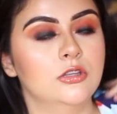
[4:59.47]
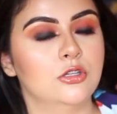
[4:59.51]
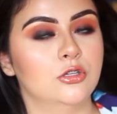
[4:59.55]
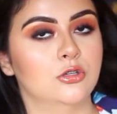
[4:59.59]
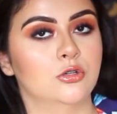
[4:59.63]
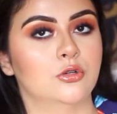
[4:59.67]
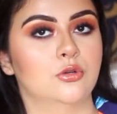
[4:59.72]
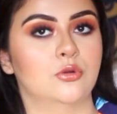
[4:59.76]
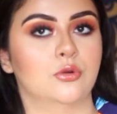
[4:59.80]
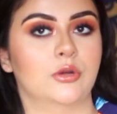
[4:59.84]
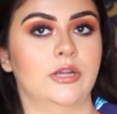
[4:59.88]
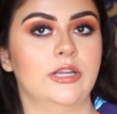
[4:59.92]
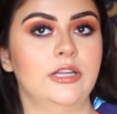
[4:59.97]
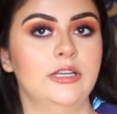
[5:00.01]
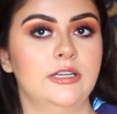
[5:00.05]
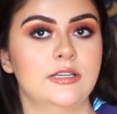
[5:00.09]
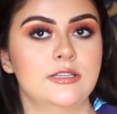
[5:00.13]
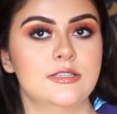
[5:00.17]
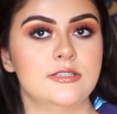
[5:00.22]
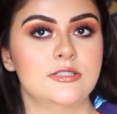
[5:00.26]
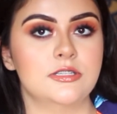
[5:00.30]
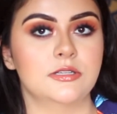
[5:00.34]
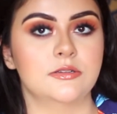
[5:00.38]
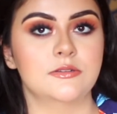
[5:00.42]
the
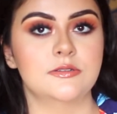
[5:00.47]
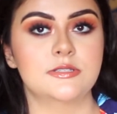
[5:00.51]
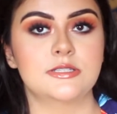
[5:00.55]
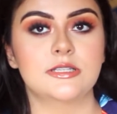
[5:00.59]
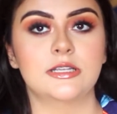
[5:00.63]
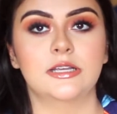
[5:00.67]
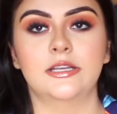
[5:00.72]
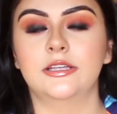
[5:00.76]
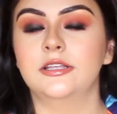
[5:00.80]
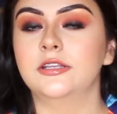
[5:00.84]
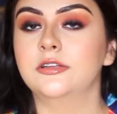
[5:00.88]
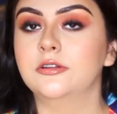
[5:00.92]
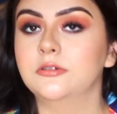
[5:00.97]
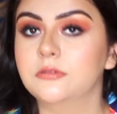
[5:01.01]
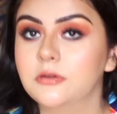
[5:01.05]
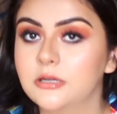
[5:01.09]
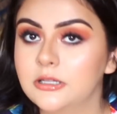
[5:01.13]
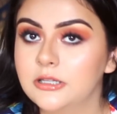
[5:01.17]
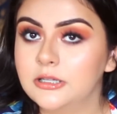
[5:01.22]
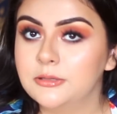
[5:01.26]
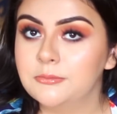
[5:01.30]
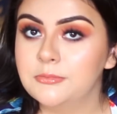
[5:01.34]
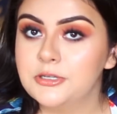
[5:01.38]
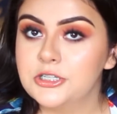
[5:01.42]
greatest, so I was like, you know
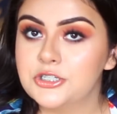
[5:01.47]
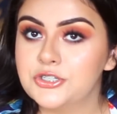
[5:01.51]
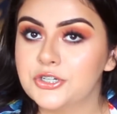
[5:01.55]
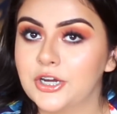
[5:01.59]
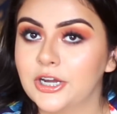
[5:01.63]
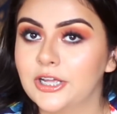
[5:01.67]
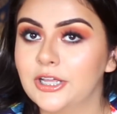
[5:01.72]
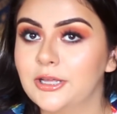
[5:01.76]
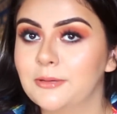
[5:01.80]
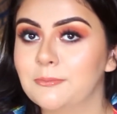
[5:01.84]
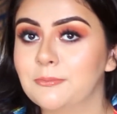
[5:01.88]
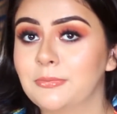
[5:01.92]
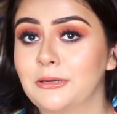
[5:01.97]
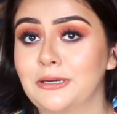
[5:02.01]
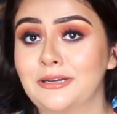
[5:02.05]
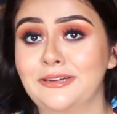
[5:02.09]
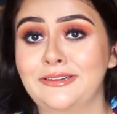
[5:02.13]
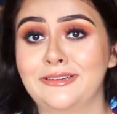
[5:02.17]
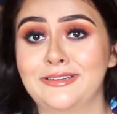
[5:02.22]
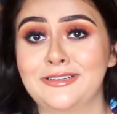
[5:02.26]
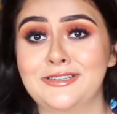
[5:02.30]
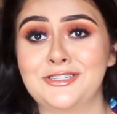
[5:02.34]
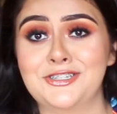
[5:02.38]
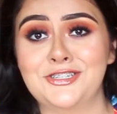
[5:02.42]
what, let me try it but
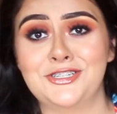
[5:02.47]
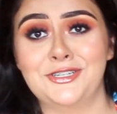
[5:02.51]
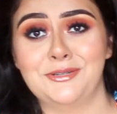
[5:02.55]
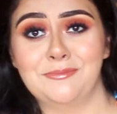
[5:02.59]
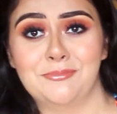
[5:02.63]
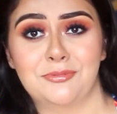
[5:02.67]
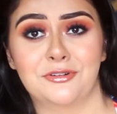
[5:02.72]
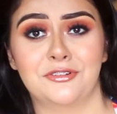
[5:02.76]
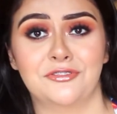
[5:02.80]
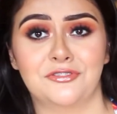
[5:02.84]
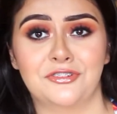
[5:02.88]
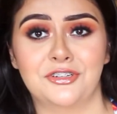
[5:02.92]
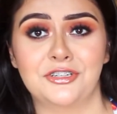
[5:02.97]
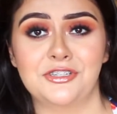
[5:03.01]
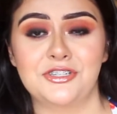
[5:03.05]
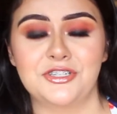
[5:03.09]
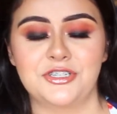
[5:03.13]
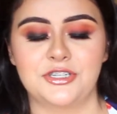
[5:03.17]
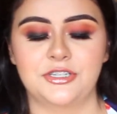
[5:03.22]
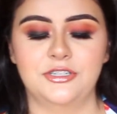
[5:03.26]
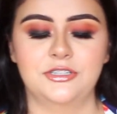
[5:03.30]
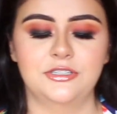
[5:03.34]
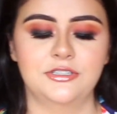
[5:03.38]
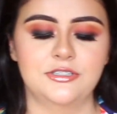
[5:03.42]
in a cheaper
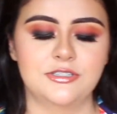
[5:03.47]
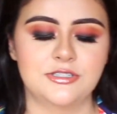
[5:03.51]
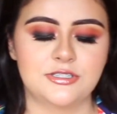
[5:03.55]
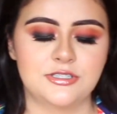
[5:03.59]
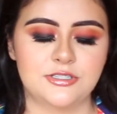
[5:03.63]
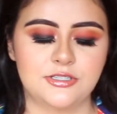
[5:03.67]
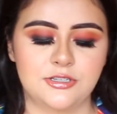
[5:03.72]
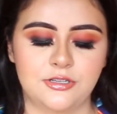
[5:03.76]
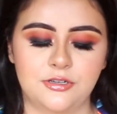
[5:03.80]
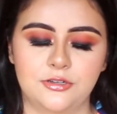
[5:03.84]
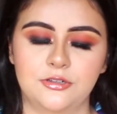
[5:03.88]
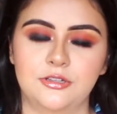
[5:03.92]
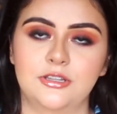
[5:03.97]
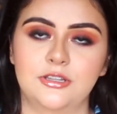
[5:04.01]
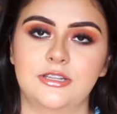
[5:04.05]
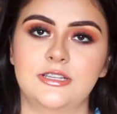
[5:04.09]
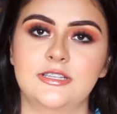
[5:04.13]
version. So